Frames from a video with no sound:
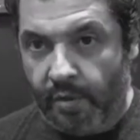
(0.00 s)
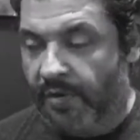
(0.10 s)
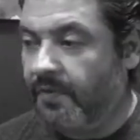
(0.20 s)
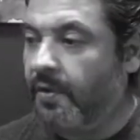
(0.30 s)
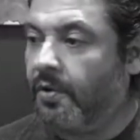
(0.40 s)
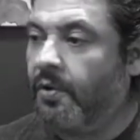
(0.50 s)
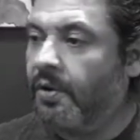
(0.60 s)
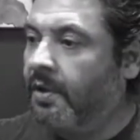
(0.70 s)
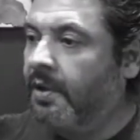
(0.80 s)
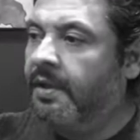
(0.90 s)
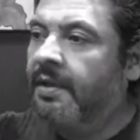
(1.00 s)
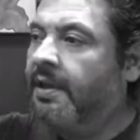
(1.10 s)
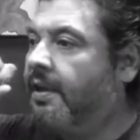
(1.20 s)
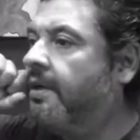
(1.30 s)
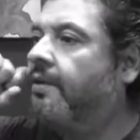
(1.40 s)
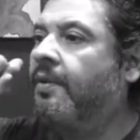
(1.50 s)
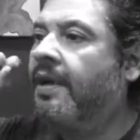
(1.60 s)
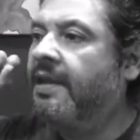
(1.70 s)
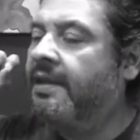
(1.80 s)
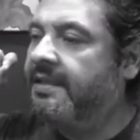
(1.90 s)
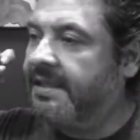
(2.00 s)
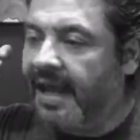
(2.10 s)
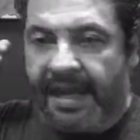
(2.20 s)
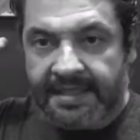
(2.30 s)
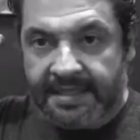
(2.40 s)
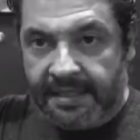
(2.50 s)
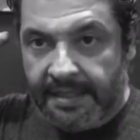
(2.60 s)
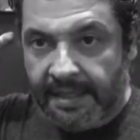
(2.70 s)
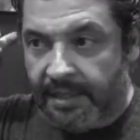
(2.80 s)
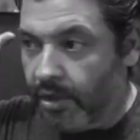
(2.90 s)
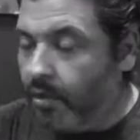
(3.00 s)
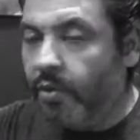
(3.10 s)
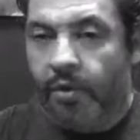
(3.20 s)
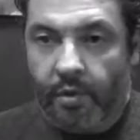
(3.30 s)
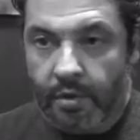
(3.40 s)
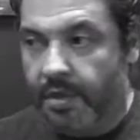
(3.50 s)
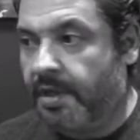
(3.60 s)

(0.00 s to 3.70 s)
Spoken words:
If you're, you know, in a taxi in New York,